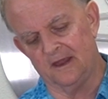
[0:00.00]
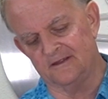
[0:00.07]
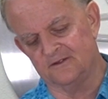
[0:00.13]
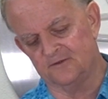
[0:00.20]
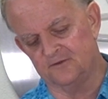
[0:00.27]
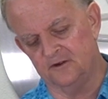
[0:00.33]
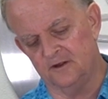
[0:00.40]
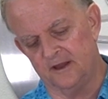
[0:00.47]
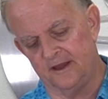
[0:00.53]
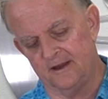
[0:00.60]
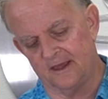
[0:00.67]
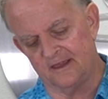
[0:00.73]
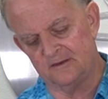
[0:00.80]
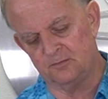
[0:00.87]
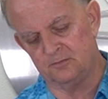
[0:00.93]
has a really
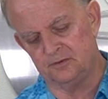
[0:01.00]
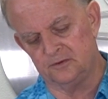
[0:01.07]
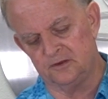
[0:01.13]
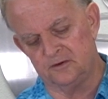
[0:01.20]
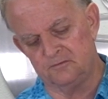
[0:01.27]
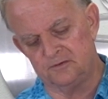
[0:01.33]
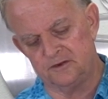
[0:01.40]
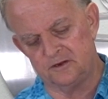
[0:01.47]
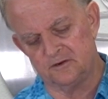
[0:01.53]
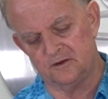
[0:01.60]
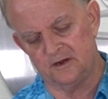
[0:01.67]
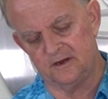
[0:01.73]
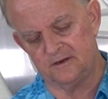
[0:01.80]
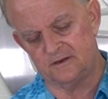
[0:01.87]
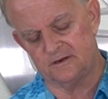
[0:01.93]
nice bloom to
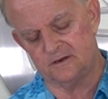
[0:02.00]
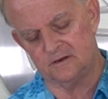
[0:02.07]
it.